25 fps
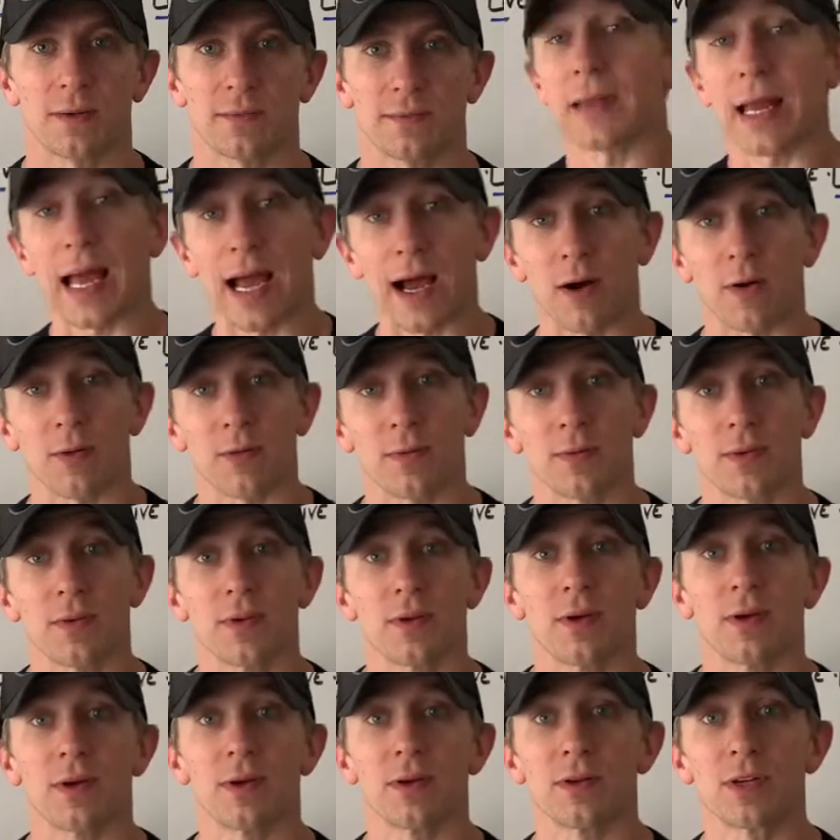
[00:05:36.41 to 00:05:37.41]
Now,
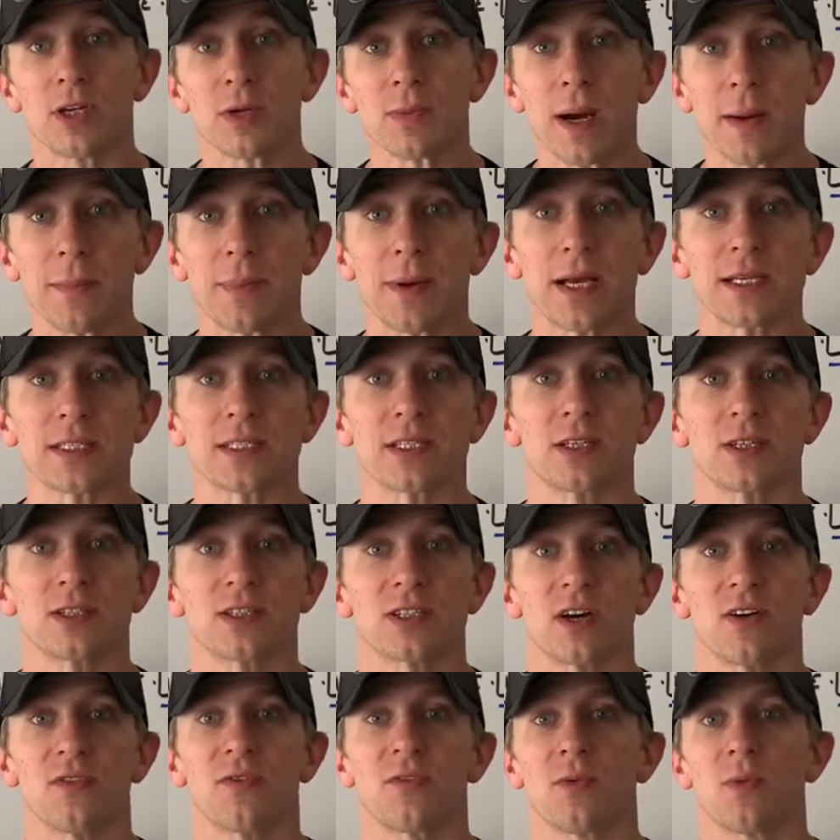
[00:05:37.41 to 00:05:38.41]
you might be asking
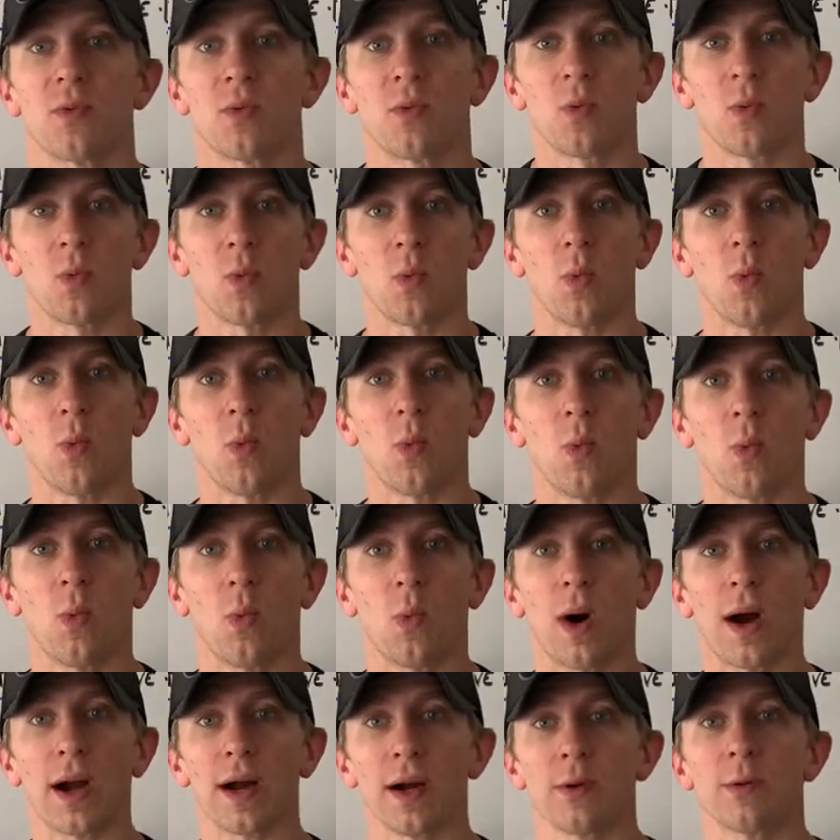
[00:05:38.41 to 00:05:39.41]
yourself,
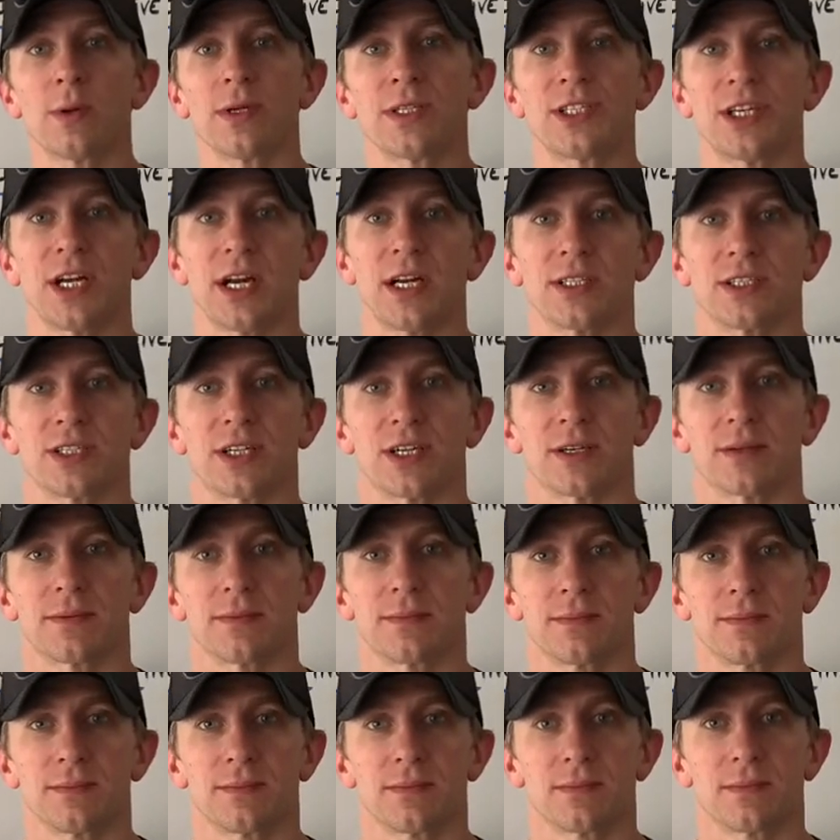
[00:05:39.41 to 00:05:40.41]
why are we changing?
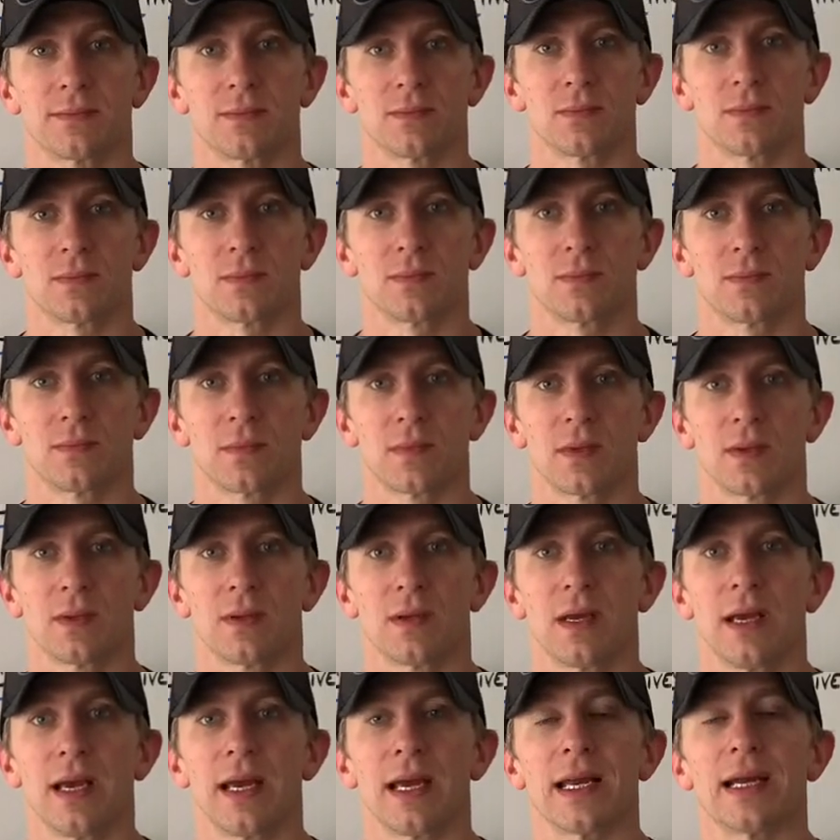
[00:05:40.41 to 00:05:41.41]

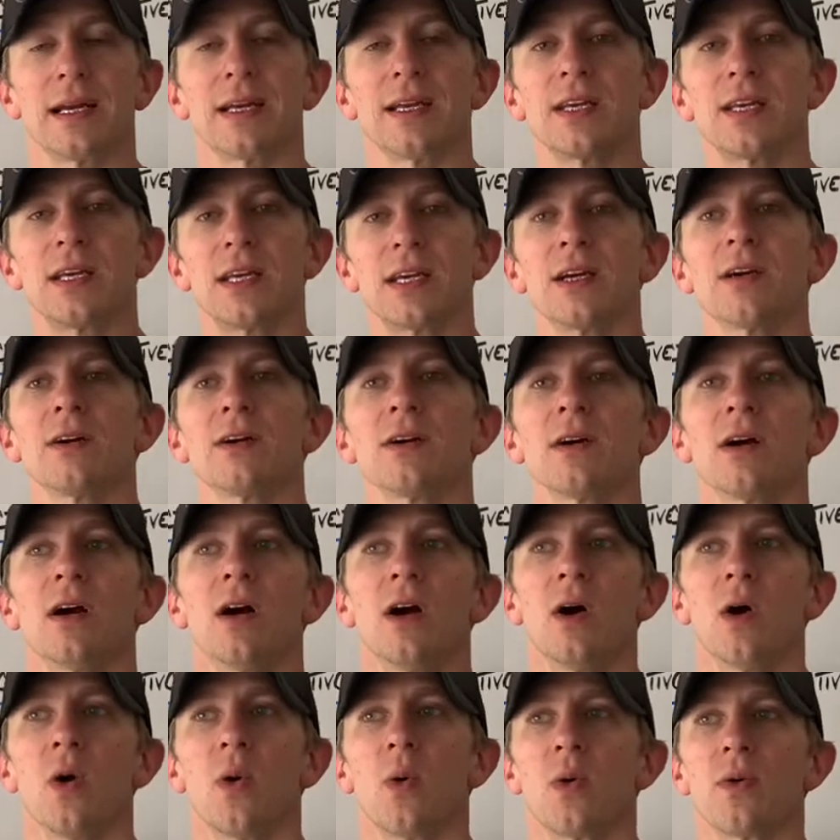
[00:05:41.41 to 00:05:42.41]
In a year
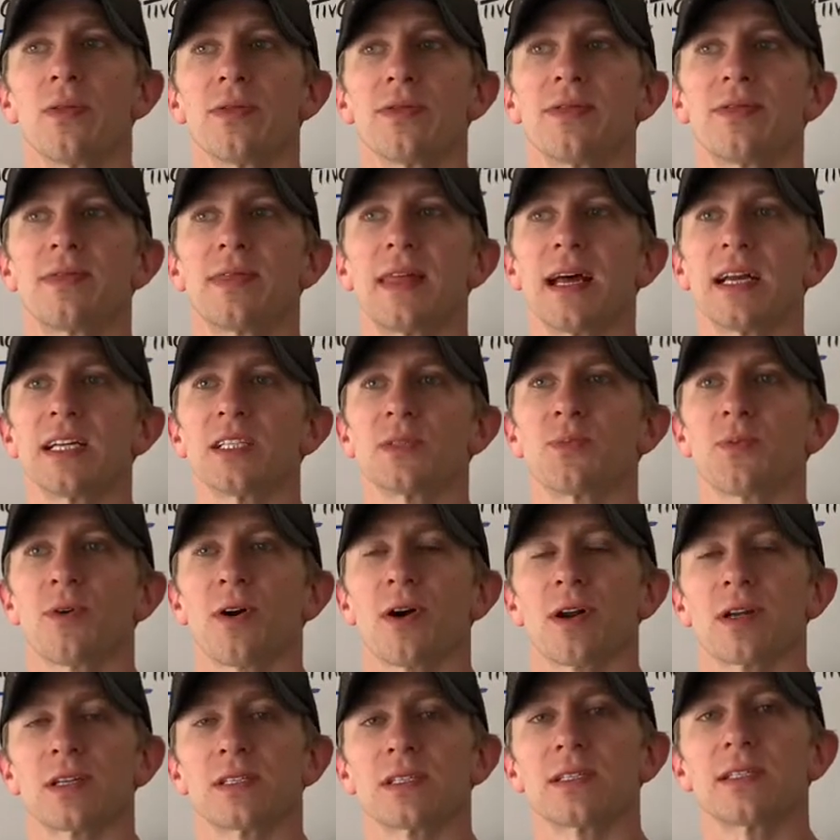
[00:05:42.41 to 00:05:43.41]
that has
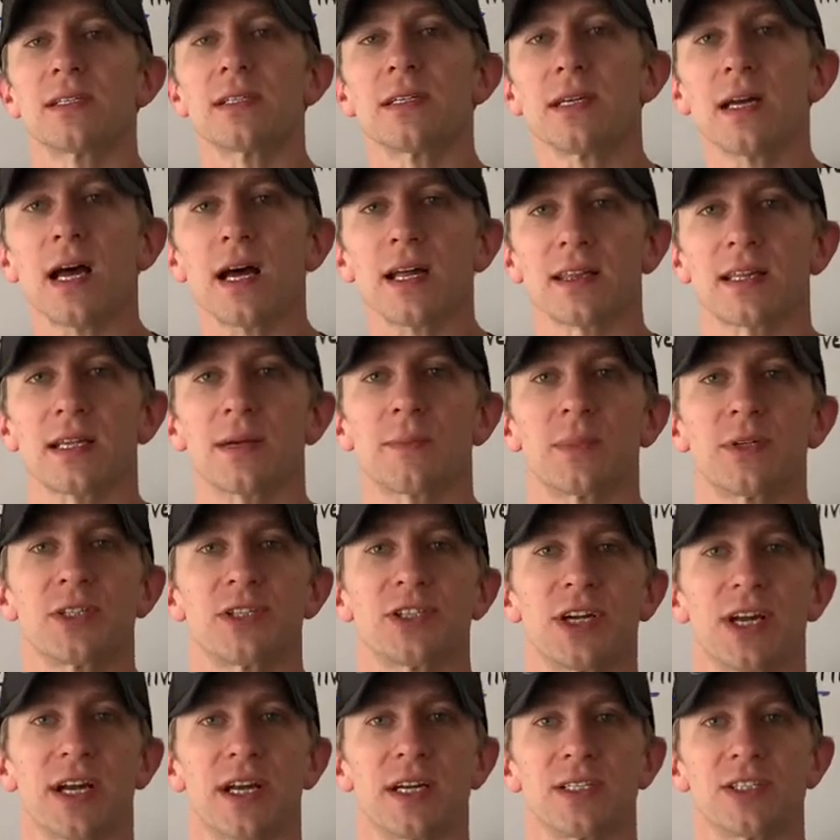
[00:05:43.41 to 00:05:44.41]
brought us nothing but
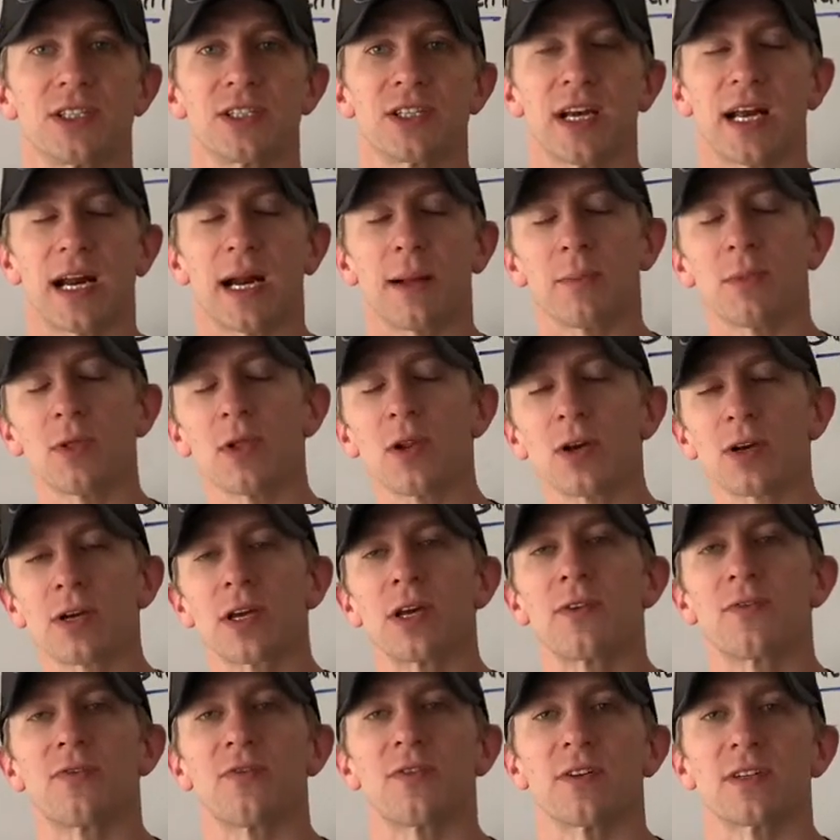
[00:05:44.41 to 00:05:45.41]
change, and I'm
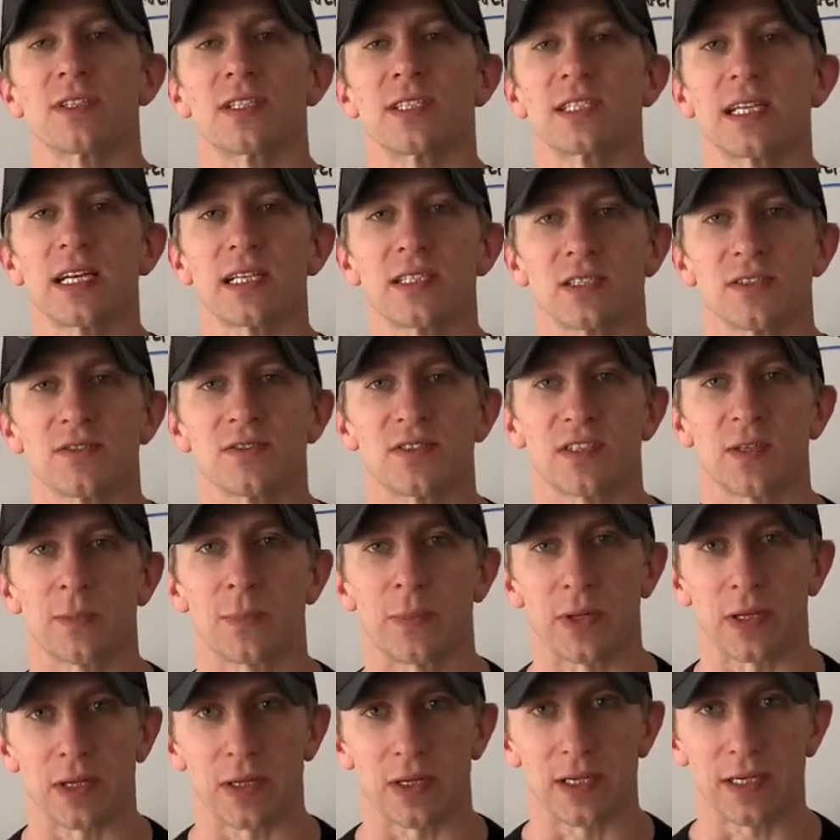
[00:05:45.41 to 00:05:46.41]
looking for a sense of
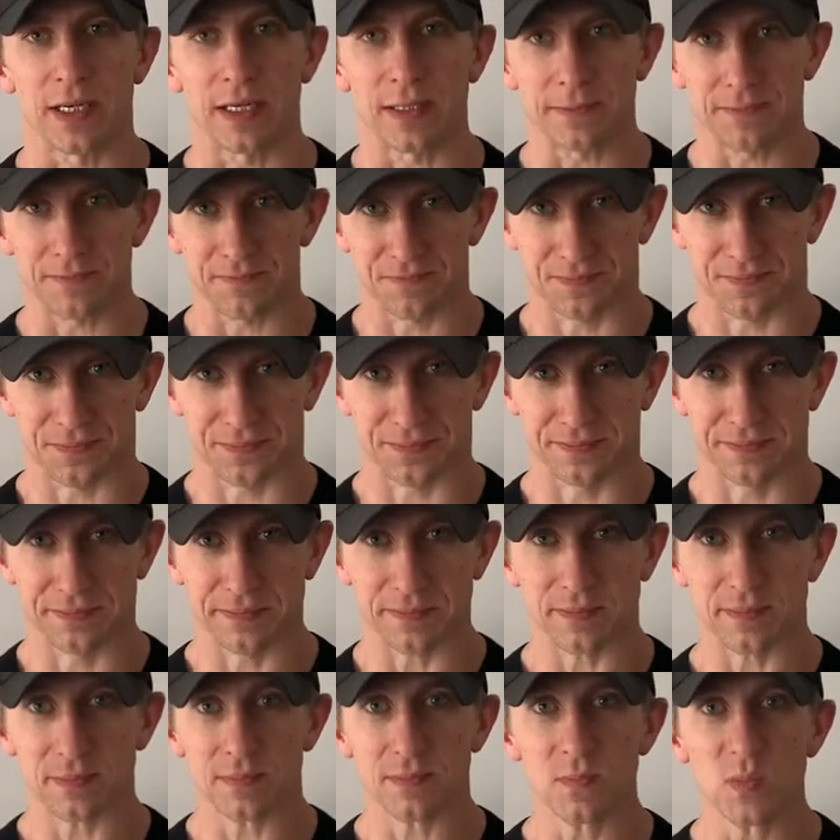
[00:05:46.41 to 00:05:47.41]
stability,
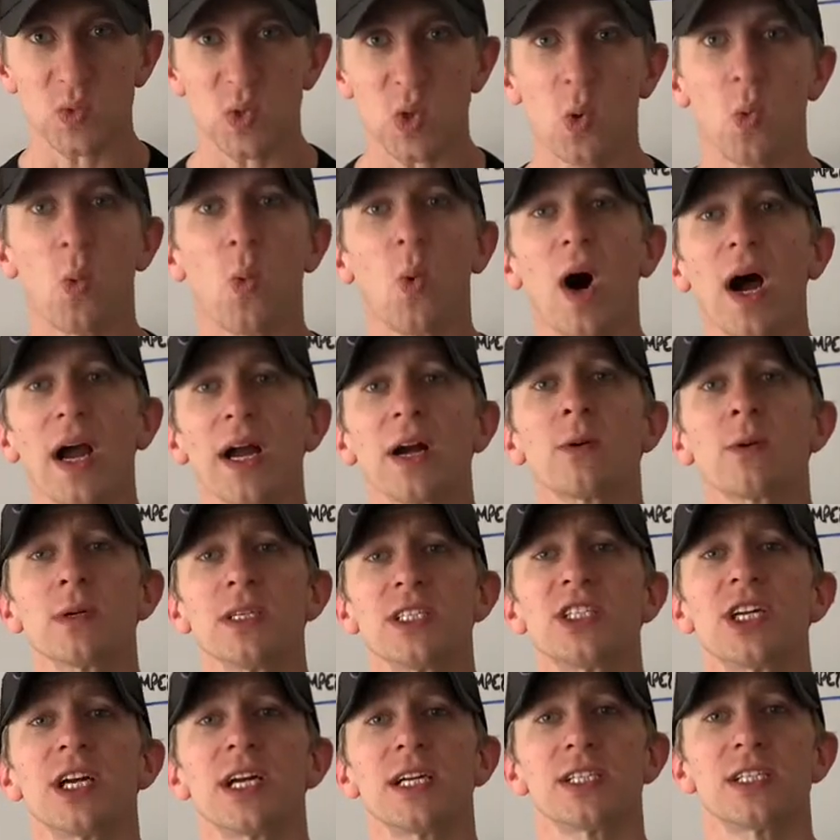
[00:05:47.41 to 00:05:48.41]
why are we
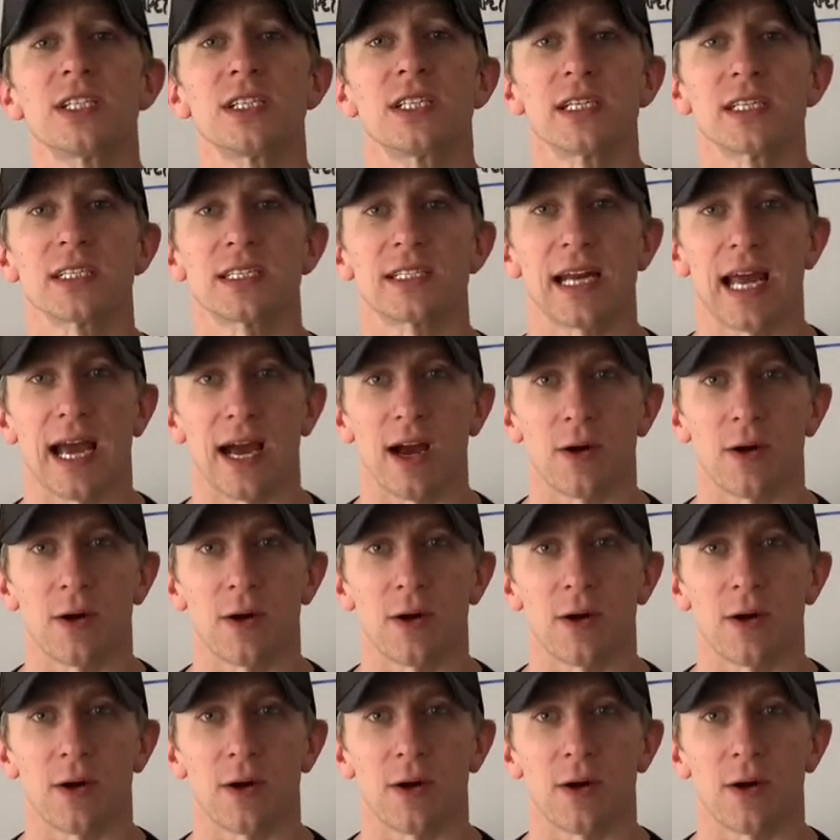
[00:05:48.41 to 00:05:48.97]
changing this now?